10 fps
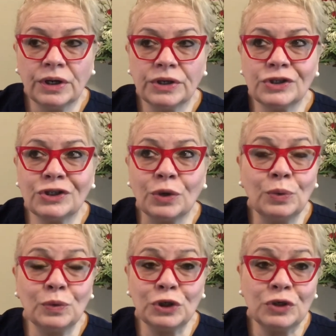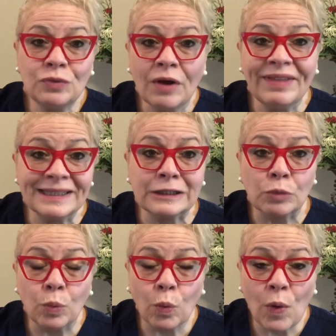So, you know, that's a
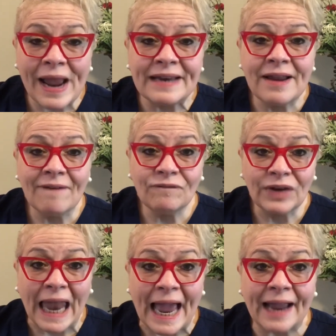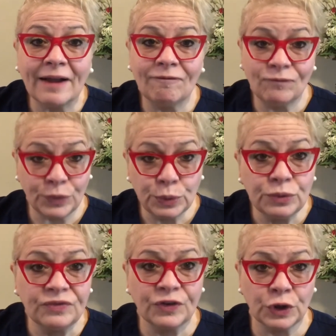red flag
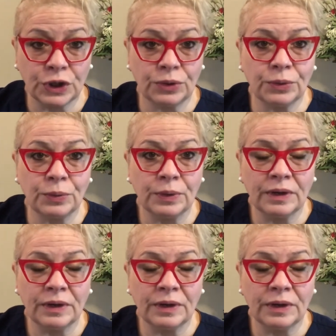food for you.